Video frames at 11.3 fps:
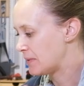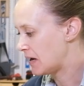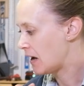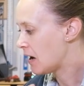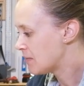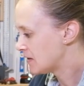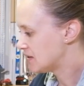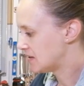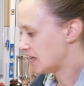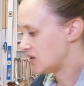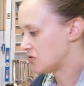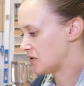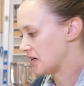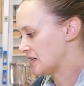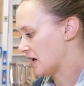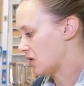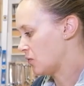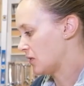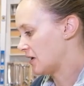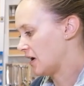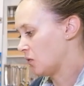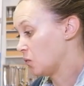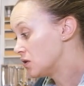and I'm at the stage right now
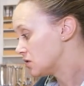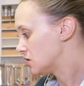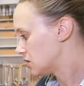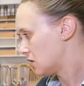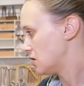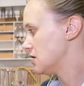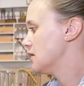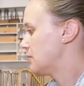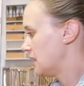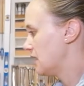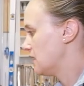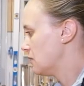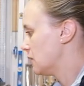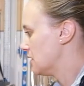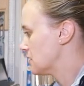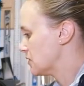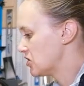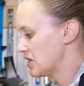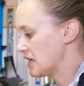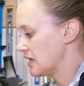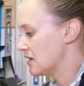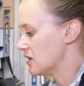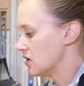where I want to start playing with this
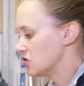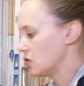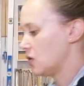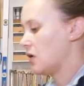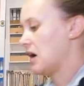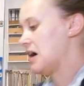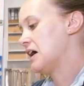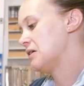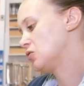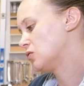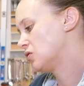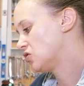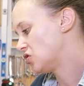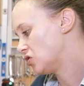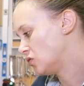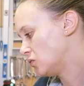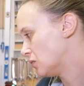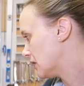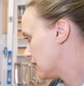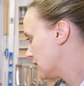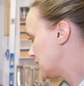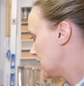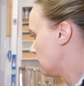machine. So I'm going to
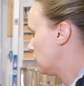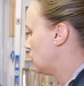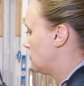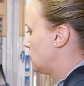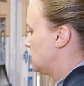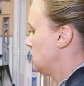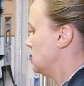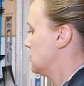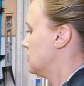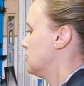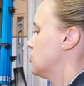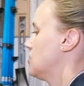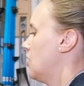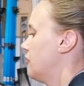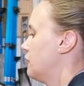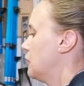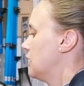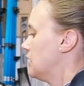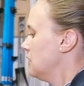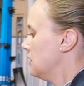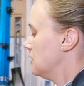uh, download software